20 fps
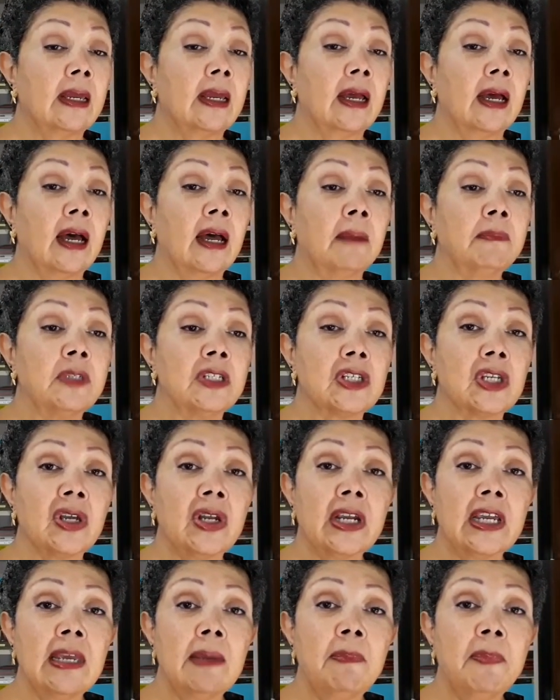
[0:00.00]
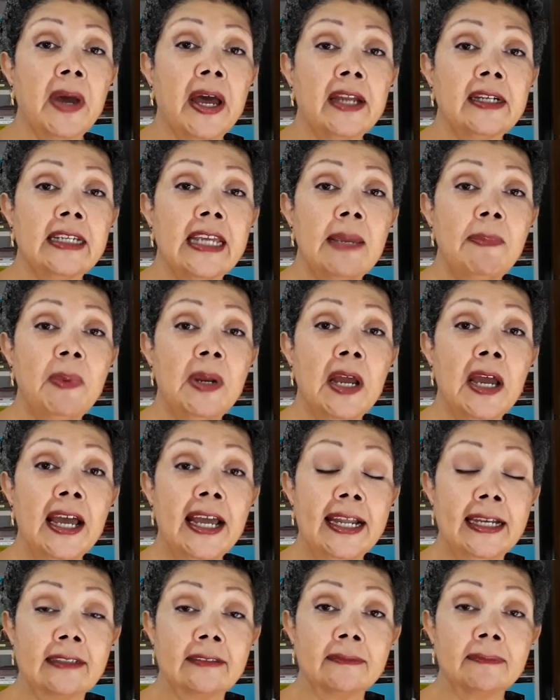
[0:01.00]
I'm just gonna keep on keeping
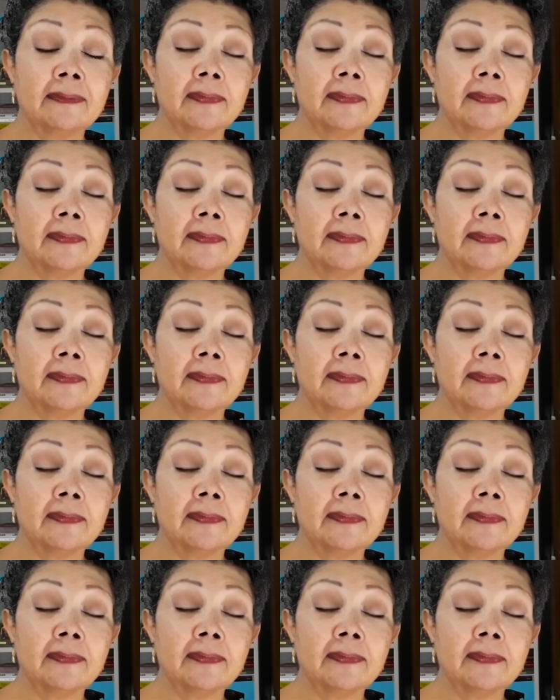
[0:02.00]
on.